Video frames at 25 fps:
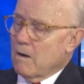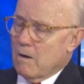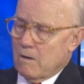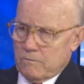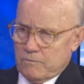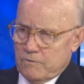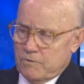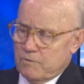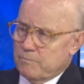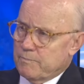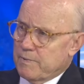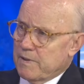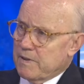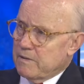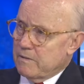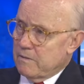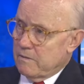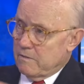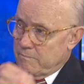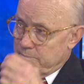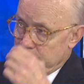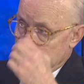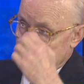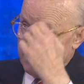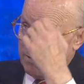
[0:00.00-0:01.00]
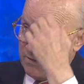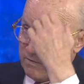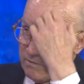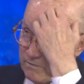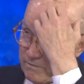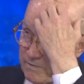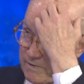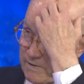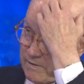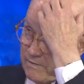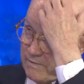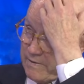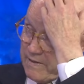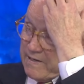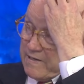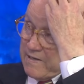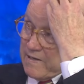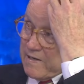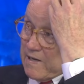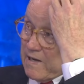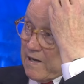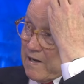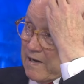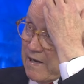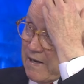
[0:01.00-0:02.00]
You bet you bet your rear
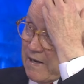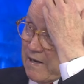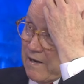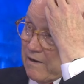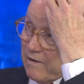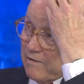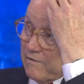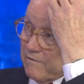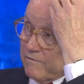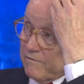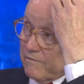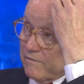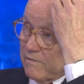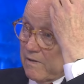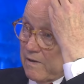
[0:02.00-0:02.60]
end I have,